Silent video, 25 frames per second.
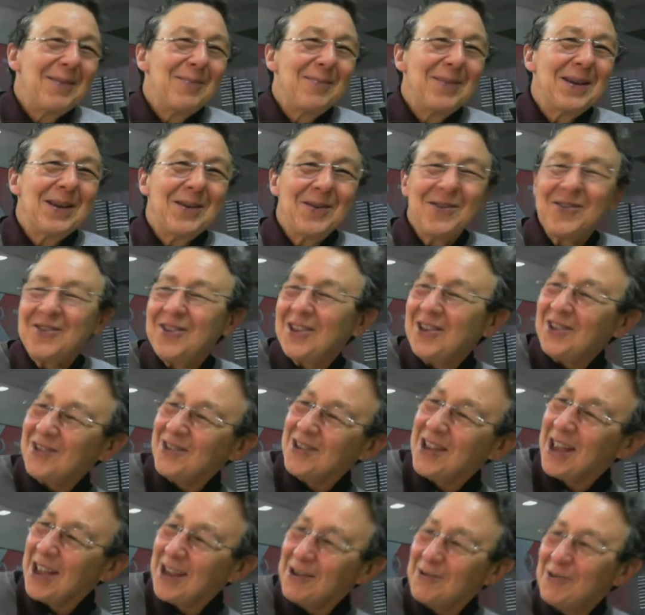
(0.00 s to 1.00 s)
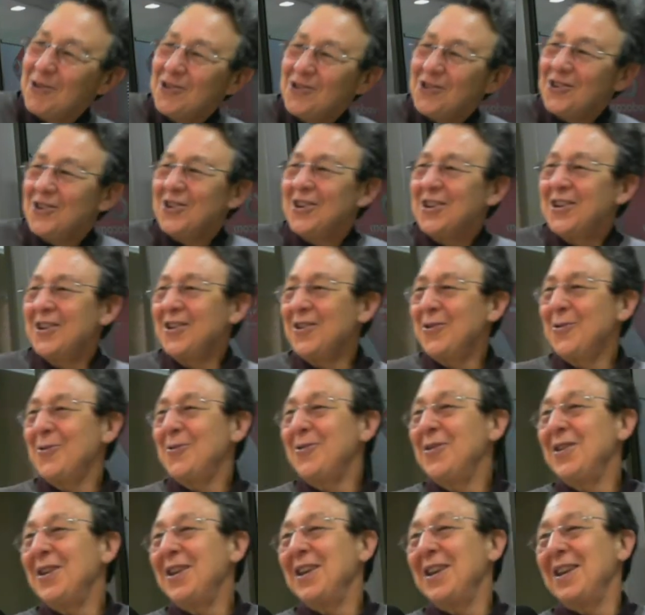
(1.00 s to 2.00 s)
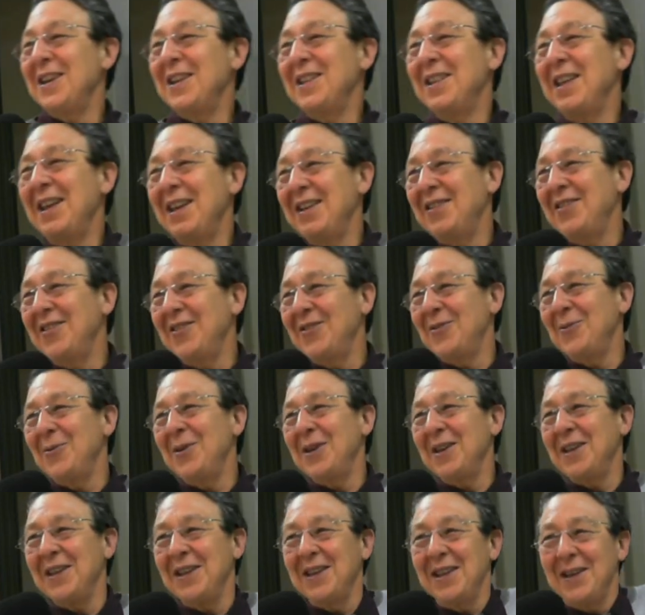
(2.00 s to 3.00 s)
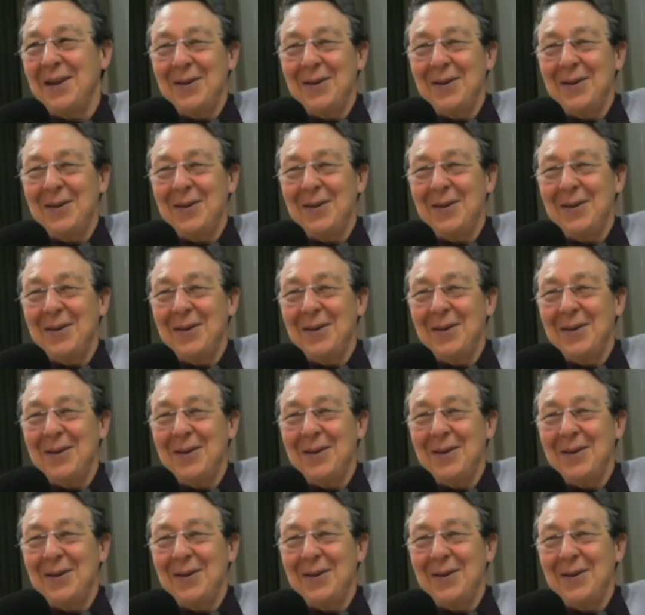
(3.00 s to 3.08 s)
Because there's nitrogen and urea in that as well.